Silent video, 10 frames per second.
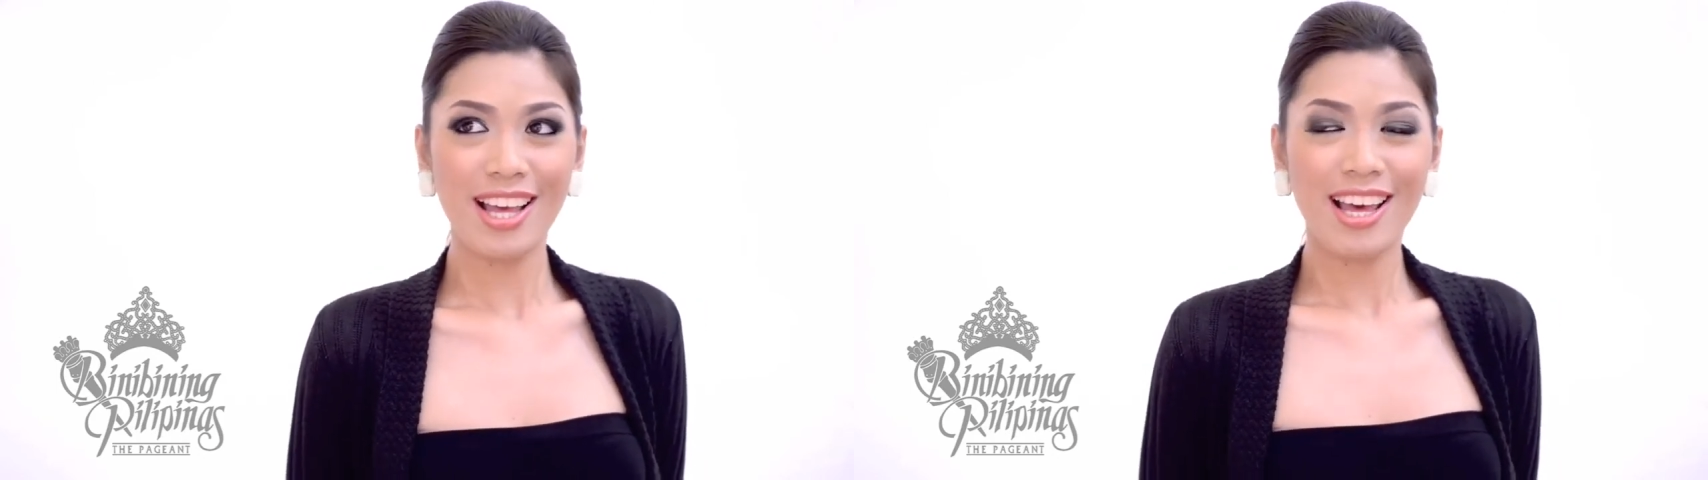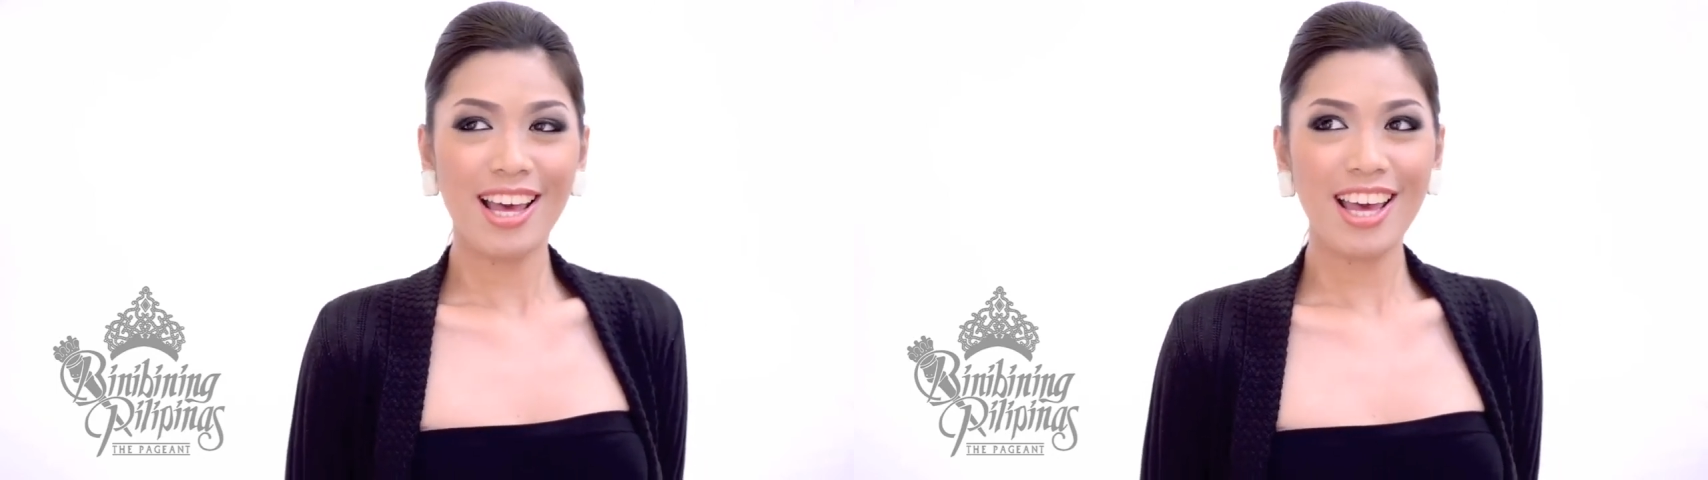
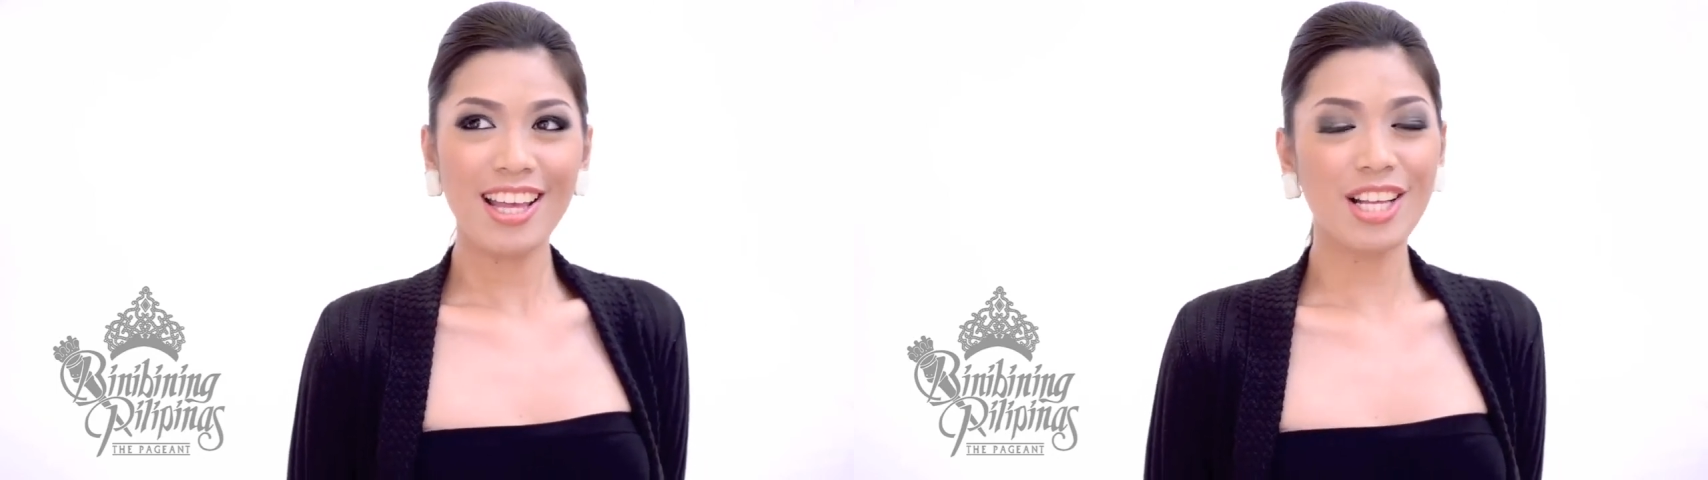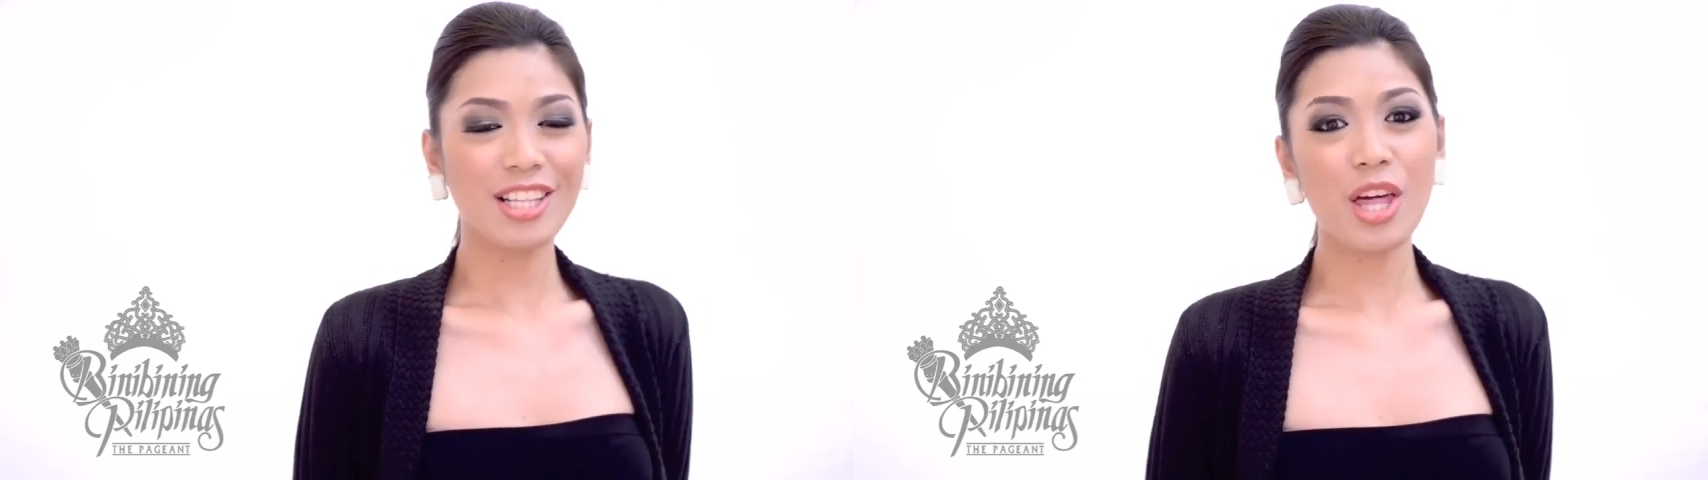
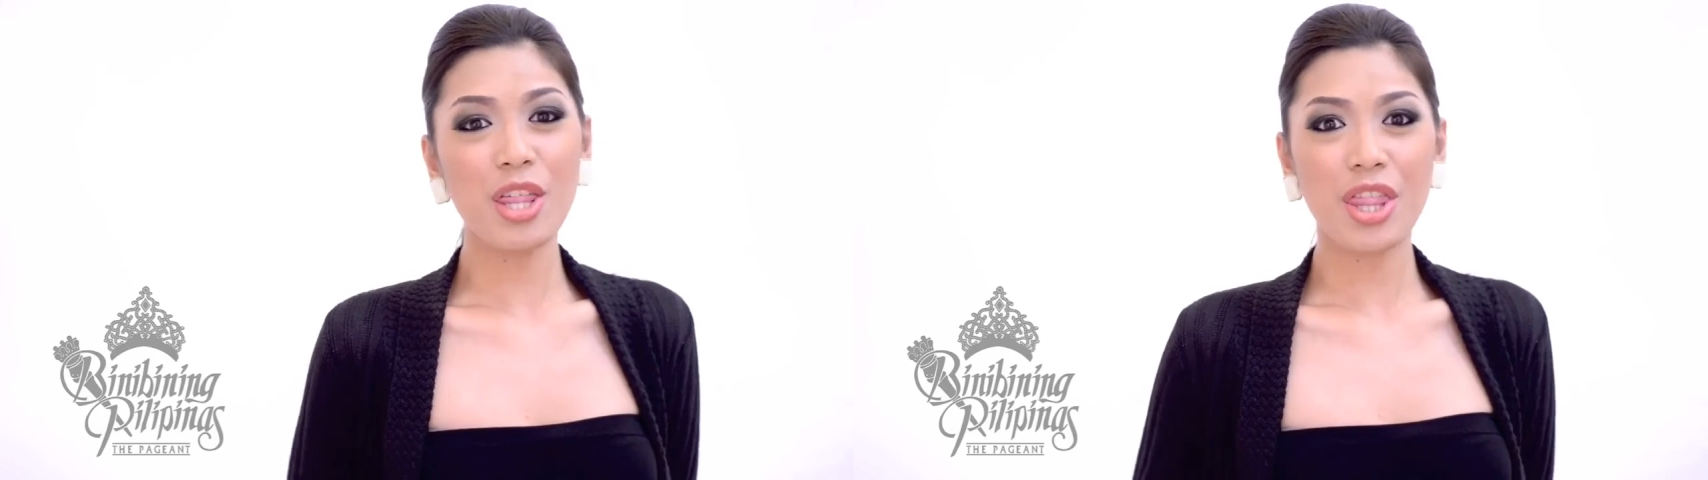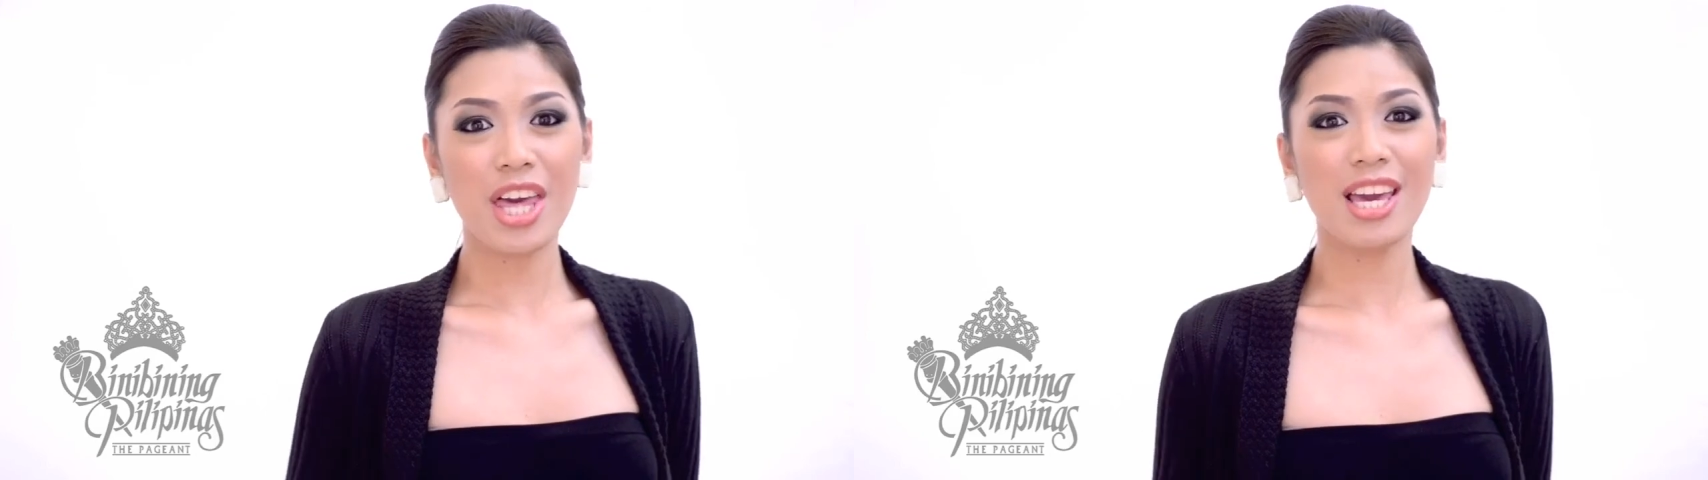and that I
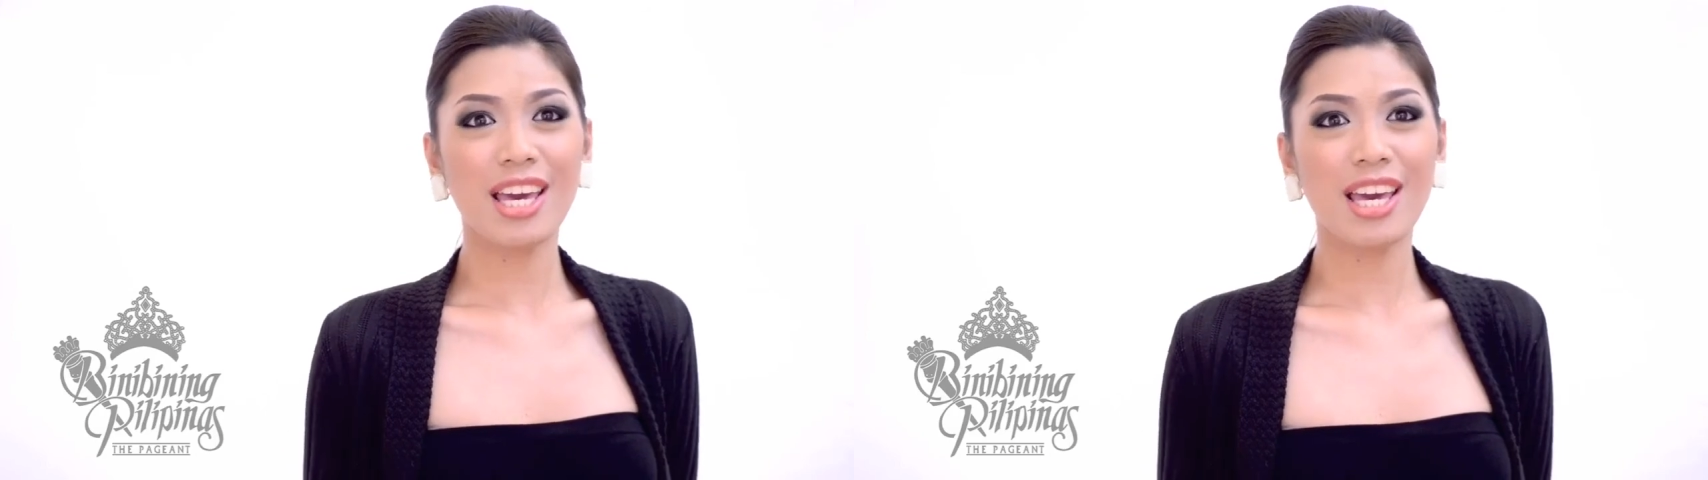think